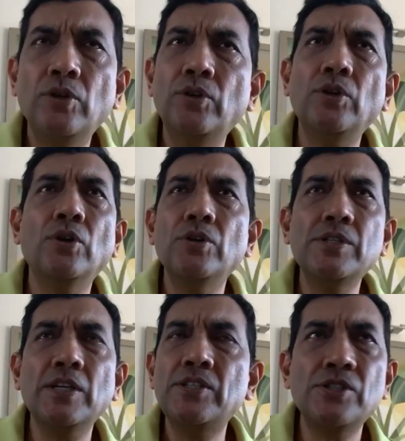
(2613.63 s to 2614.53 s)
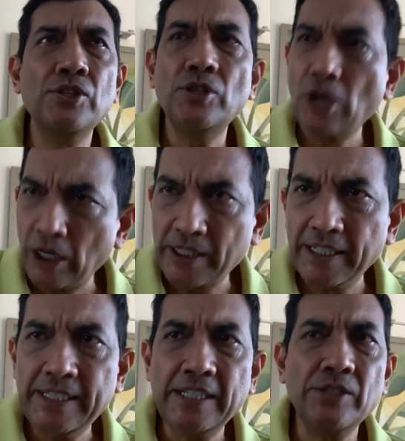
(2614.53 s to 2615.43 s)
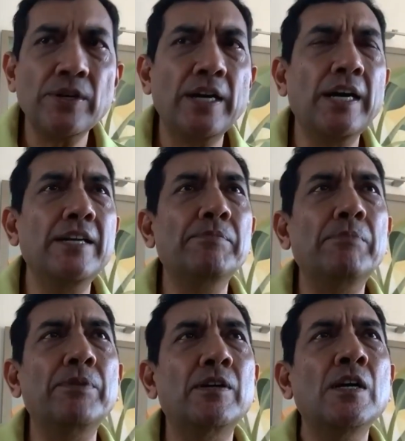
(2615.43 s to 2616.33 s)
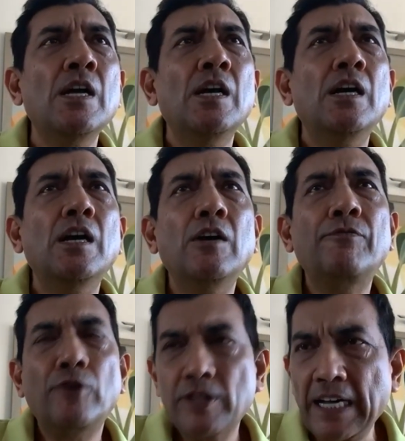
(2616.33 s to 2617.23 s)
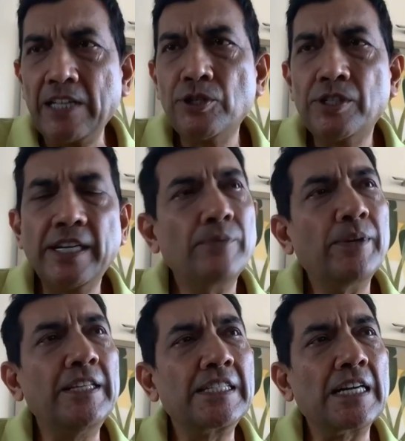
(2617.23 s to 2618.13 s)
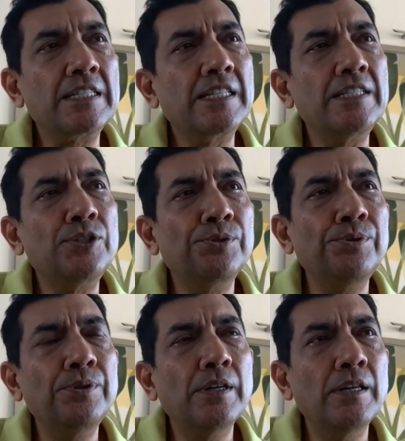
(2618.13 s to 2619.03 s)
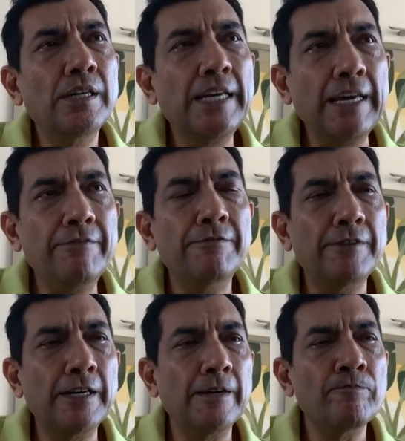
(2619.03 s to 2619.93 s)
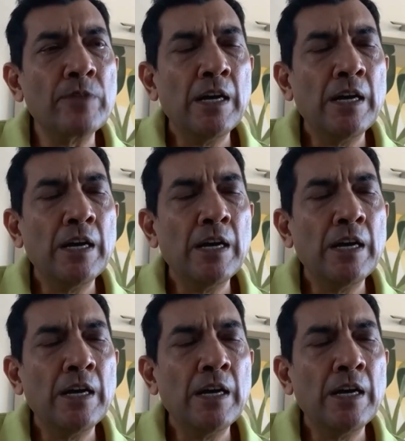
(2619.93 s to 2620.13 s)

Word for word: no no it's, it's not easy so i, I remember uh, for taj hotel when they started to uh, give uh,